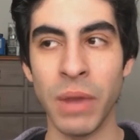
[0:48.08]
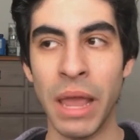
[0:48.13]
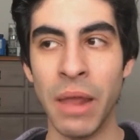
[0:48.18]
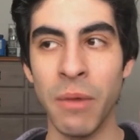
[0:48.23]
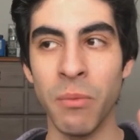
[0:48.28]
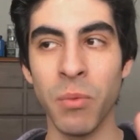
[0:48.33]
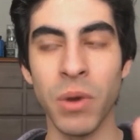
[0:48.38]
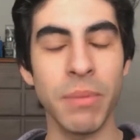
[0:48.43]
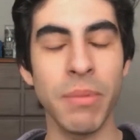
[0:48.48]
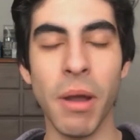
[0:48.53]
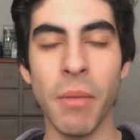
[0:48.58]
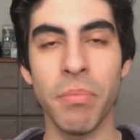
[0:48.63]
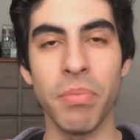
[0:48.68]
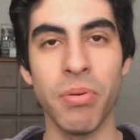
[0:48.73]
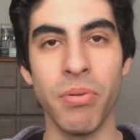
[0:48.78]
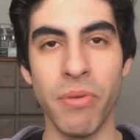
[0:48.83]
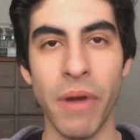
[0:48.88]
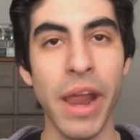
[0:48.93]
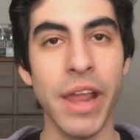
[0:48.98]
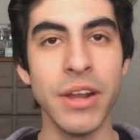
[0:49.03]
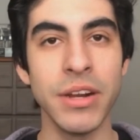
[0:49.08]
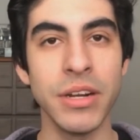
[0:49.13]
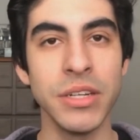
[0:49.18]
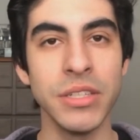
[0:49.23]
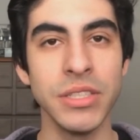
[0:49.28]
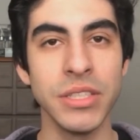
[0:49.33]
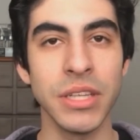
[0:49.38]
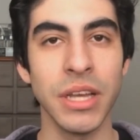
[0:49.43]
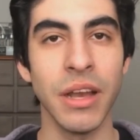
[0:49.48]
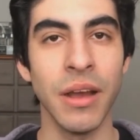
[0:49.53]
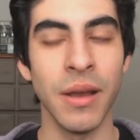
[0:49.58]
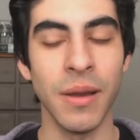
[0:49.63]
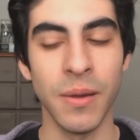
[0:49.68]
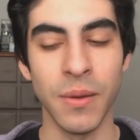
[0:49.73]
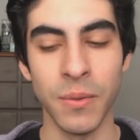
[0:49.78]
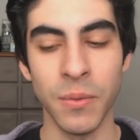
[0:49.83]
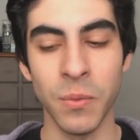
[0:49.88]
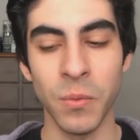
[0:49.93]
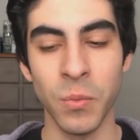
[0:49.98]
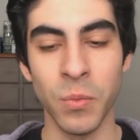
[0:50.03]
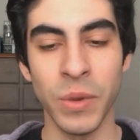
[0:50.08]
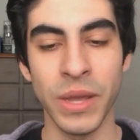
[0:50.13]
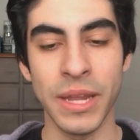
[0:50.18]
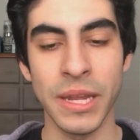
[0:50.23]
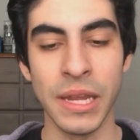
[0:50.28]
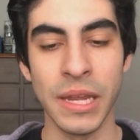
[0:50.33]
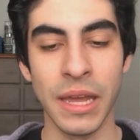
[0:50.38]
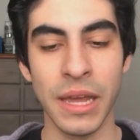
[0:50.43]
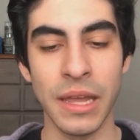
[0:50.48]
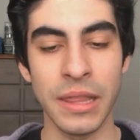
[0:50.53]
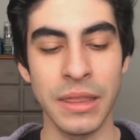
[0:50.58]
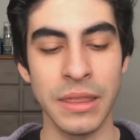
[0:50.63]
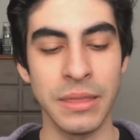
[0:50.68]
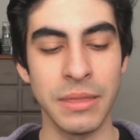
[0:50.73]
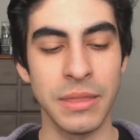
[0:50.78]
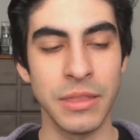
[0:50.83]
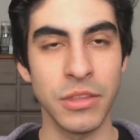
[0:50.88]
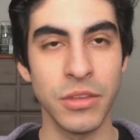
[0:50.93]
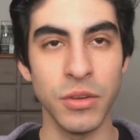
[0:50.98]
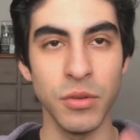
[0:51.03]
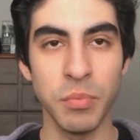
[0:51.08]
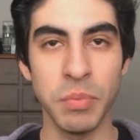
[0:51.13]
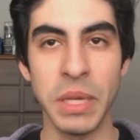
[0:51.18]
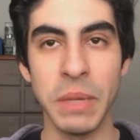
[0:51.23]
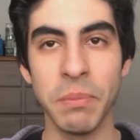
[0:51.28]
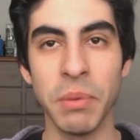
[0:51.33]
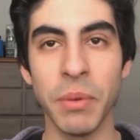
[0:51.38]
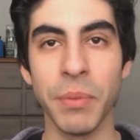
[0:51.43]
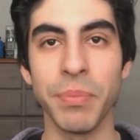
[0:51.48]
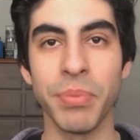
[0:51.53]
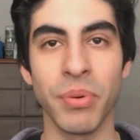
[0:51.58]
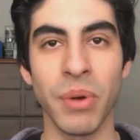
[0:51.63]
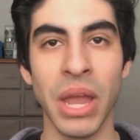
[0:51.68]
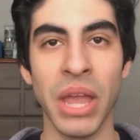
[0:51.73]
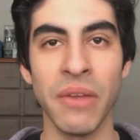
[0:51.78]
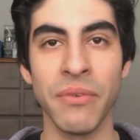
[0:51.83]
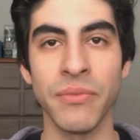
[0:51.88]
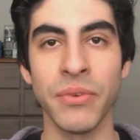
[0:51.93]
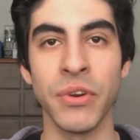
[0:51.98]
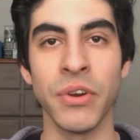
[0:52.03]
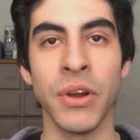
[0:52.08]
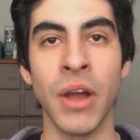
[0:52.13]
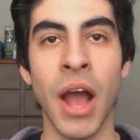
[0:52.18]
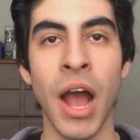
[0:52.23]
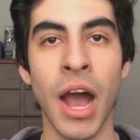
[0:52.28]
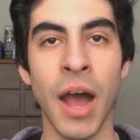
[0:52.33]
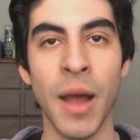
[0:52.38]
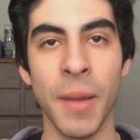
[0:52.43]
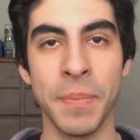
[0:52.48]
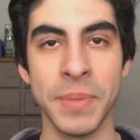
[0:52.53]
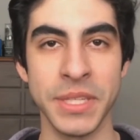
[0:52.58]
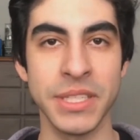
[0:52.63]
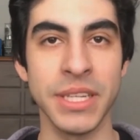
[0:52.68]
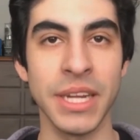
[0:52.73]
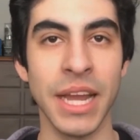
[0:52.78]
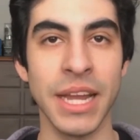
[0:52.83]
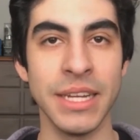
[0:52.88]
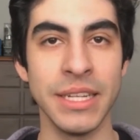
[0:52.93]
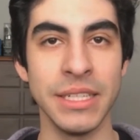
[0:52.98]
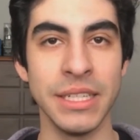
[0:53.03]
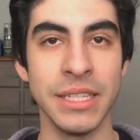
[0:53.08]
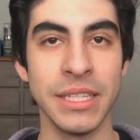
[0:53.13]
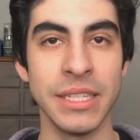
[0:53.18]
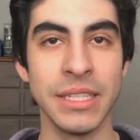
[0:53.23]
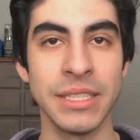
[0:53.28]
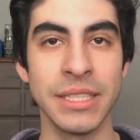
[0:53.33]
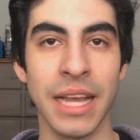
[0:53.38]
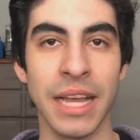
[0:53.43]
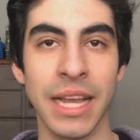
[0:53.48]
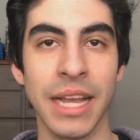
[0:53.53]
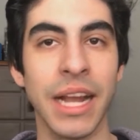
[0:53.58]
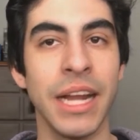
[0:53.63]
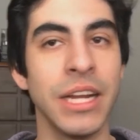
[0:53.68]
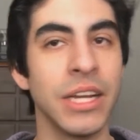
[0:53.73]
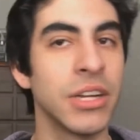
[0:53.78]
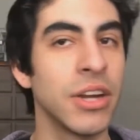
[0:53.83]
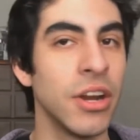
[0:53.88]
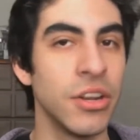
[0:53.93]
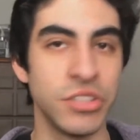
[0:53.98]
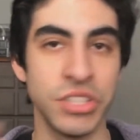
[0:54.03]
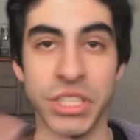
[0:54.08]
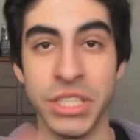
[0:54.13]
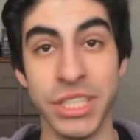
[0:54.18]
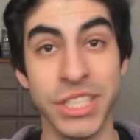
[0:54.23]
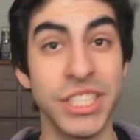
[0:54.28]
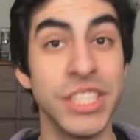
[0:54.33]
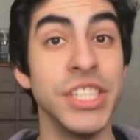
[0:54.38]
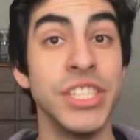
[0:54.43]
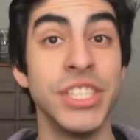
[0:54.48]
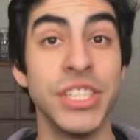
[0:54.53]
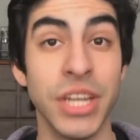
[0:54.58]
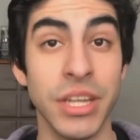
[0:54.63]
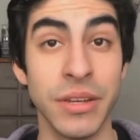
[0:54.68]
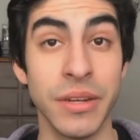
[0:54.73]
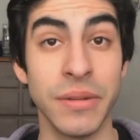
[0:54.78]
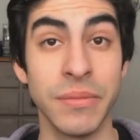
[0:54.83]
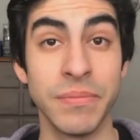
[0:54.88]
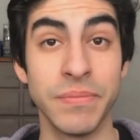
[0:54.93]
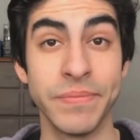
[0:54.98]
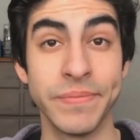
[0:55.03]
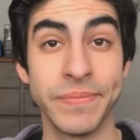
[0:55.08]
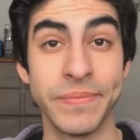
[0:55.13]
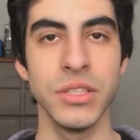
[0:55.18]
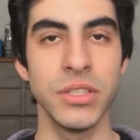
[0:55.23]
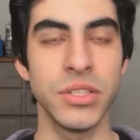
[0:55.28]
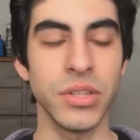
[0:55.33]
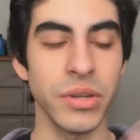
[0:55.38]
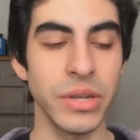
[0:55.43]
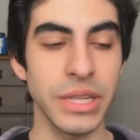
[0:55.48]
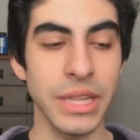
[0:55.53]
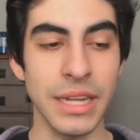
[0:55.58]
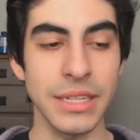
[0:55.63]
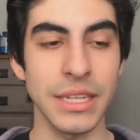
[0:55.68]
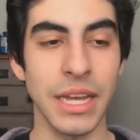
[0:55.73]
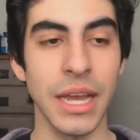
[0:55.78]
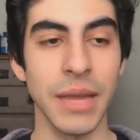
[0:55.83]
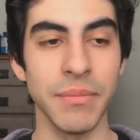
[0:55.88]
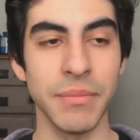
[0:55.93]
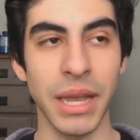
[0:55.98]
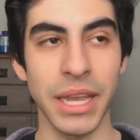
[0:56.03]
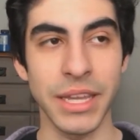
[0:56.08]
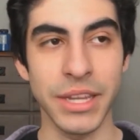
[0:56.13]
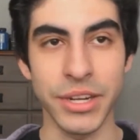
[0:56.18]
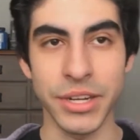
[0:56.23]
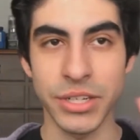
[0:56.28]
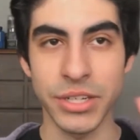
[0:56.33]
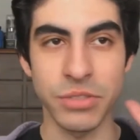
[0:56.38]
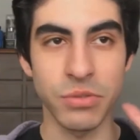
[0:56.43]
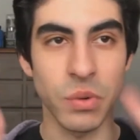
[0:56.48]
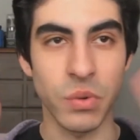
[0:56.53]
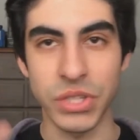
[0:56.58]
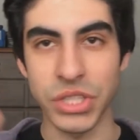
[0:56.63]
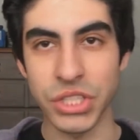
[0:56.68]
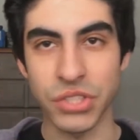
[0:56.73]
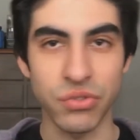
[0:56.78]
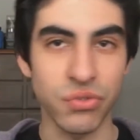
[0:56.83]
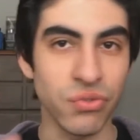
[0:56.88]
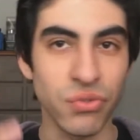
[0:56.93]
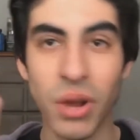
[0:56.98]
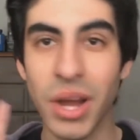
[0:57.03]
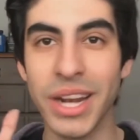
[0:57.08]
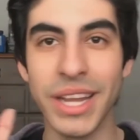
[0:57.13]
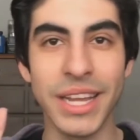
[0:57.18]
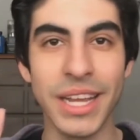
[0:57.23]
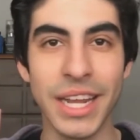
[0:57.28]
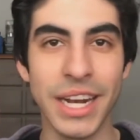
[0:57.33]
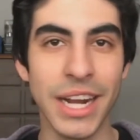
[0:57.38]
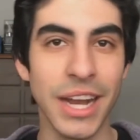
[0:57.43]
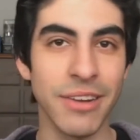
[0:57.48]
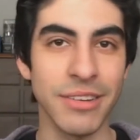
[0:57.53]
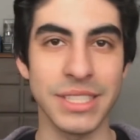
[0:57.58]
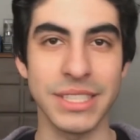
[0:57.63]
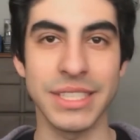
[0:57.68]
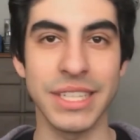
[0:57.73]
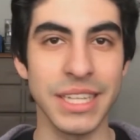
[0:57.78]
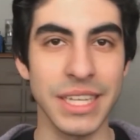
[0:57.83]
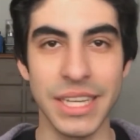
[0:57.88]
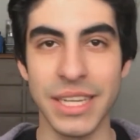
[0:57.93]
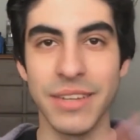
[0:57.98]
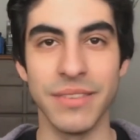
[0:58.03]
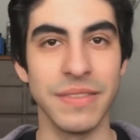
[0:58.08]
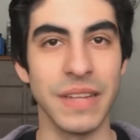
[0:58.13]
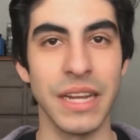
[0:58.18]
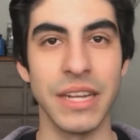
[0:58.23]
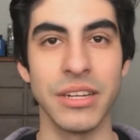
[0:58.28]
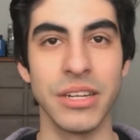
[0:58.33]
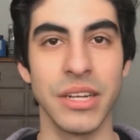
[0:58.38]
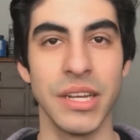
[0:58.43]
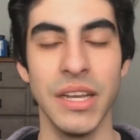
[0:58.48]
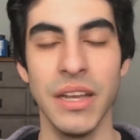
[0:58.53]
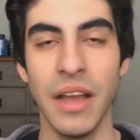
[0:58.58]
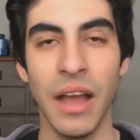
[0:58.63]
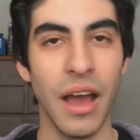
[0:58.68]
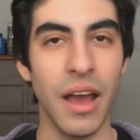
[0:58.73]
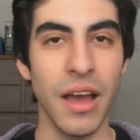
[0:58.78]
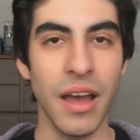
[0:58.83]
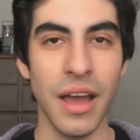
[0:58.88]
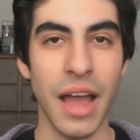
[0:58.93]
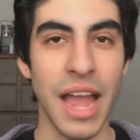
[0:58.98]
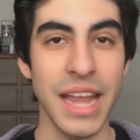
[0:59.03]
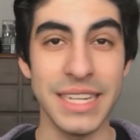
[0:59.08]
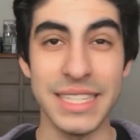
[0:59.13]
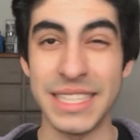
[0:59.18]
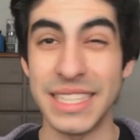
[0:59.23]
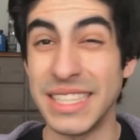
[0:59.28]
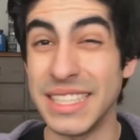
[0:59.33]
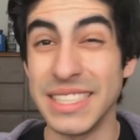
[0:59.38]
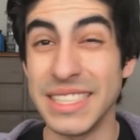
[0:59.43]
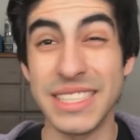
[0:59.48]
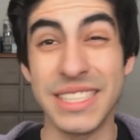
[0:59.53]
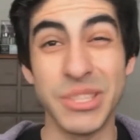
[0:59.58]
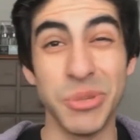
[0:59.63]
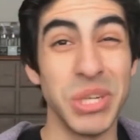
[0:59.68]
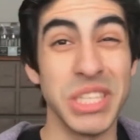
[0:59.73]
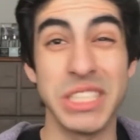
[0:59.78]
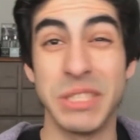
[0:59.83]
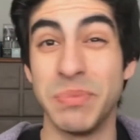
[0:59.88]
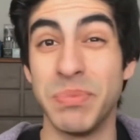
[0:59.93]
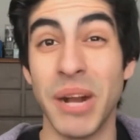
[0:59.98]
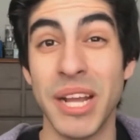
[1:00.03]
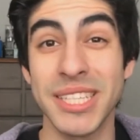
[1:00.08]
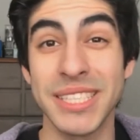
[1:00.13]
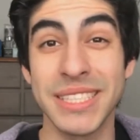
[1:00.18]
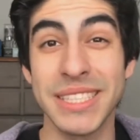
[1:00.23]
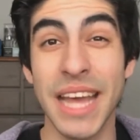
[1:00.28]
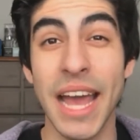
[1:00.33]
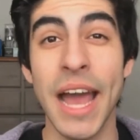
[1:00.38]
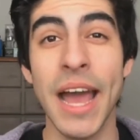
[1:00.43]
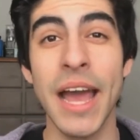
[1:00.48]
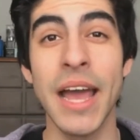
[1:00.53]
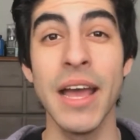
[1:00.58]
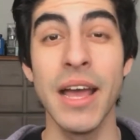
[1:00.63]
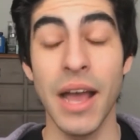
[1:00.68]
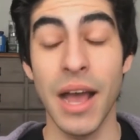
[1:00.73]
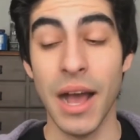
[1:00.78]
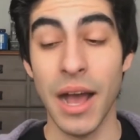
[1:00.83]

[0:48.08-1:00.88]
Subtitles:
And what about prayers when two people pray for opposite ideas that kind of contradict each other? During that time, my gears were just running and I was thinking of like ideas to express that.